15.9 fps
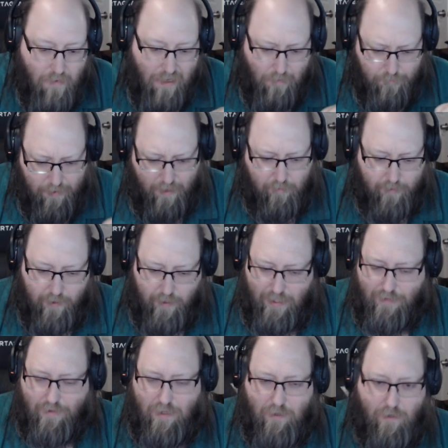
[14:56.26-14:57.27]
But once you
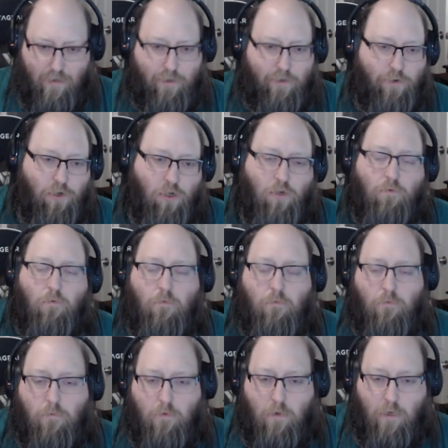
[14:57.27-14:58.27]
have that knowledge,
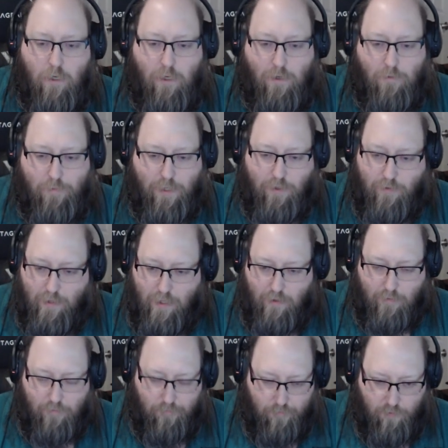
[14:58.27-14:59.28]
you can do a lot
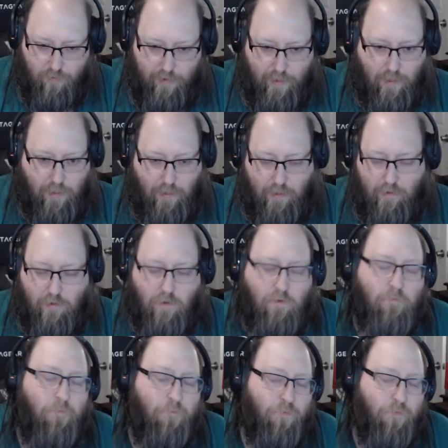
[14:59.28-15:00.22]
of crazy things.